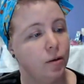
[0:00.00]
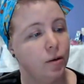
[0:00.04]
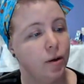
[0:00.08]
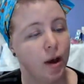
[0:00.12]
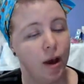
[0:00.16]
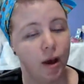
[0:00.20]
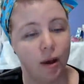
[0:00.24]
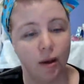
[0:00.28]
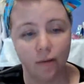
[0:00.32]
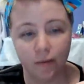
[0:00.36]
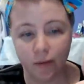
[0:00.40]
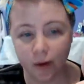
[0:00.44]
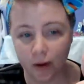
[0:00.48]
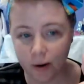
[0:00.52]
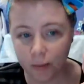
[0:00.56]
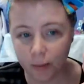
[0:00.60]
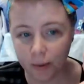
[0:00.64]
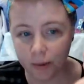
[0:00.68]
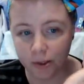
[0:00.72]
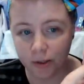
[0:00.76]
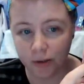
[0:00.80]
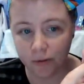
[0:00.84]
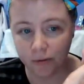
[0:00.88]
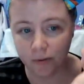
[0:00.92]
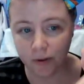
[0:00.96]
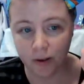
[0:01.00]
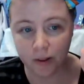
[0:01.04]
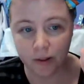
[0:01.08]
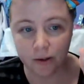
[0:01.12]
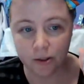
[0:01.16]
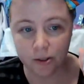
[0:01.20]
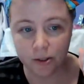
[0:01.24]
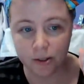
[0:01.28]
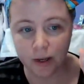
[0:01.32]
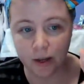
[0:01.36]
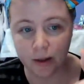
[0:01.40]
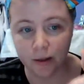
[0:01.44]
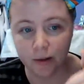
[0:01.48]
So yeah, you've got a bunch of
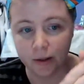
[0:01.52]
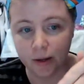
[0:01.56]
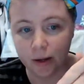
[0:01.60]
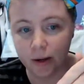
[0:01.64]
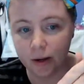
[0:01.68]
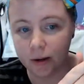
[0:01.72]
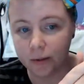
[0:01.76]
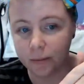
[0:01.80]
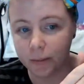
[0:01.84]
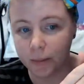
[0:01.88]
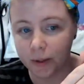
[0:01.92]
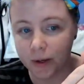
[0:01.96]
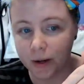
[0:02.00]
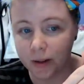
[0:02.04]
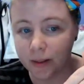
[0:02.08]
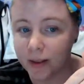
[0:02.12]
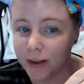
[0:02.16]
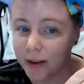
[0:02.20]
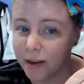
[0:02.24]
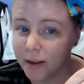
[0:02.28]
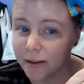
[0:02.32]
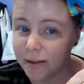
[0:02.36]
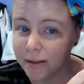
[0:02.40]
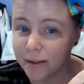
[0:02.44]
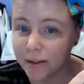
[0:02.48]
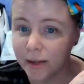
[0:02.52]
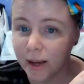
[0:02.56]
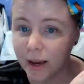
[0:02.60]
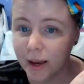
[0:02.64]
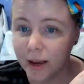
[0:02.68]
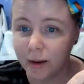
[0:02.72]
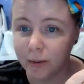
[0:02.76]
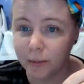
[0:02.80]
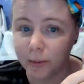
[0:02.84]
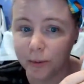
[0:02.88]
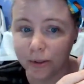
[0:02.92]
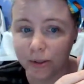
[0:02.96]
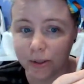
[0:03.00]
feathers down there, but nothing else
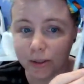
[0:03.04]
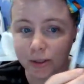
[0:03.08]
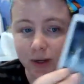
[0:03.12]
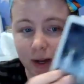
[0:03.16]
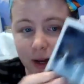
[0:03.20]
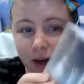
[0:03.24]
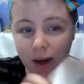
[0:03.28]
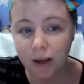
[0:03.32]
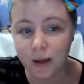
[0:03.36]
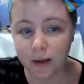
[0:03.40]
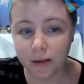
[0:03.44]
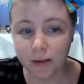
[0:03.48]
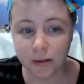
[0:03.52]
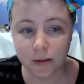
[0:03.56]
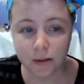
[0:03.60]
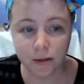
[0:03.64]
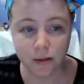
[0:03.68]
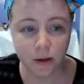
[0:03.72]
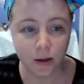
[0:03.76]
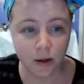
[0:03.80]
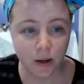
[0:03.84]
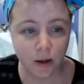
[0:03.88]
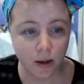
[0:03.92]
dead, which is nice.